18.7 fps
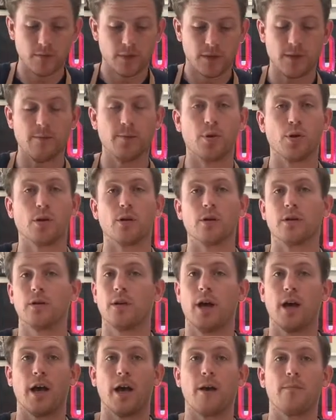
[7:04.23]
Simple,
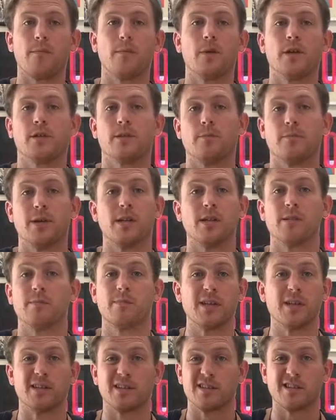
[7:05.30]
it's a build
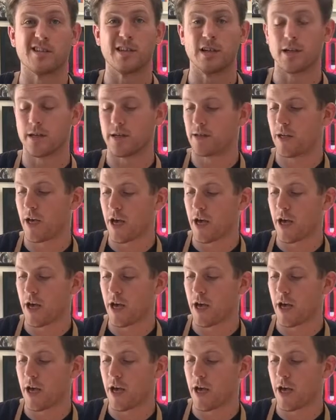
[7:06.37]
and stir